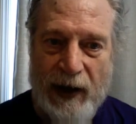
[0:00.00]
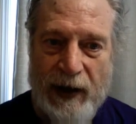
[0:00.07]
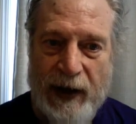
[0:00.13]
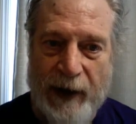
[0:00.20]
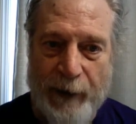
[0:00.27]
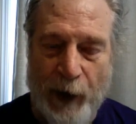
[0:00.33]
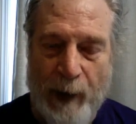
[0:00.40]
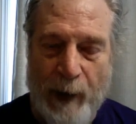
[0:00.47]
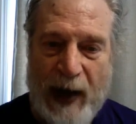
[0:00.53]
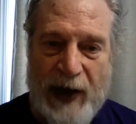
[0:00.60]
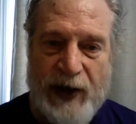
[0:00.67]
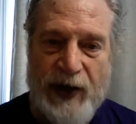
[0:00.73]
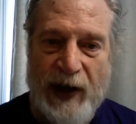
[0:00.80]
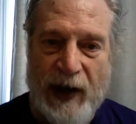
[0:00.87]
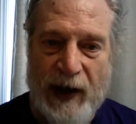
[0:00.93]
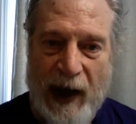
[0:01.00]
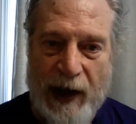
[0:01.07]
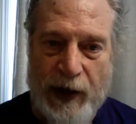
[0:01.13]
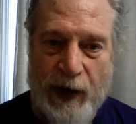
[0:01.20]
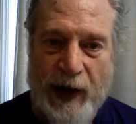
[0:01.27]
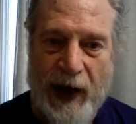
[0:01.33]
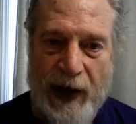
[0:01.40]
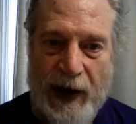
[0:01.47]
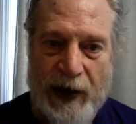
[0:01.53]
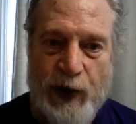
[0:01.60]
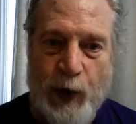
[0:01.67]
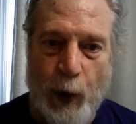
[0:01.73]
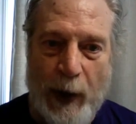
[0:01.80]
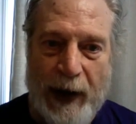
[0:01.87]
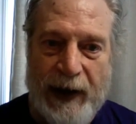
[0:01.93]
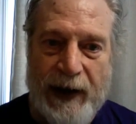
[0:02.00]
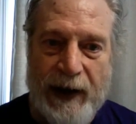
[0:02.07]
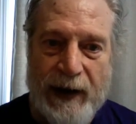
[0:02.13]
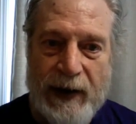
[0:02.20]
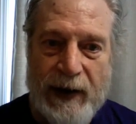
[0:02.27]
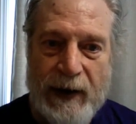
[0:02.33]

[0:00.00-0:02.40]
information that you get each week.